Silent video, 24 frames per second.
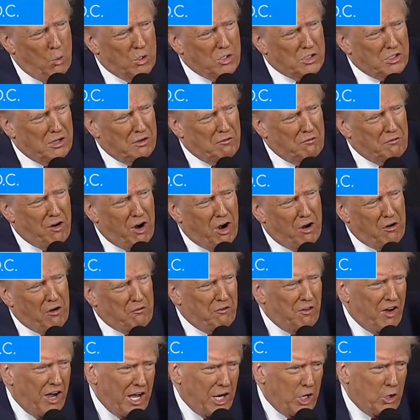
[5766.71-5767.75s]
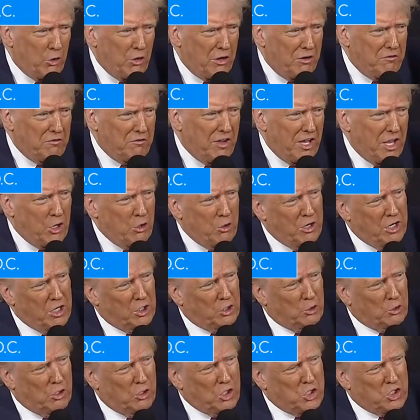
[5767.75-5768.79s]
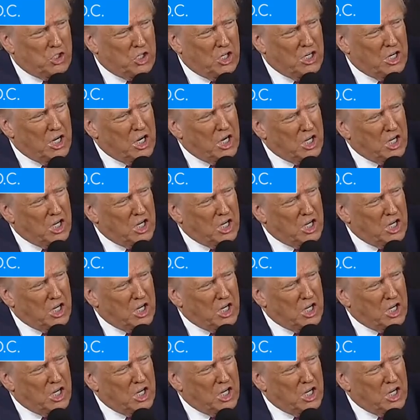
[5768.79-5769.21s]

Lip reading: was a firefighter, a veteran, a Christian, a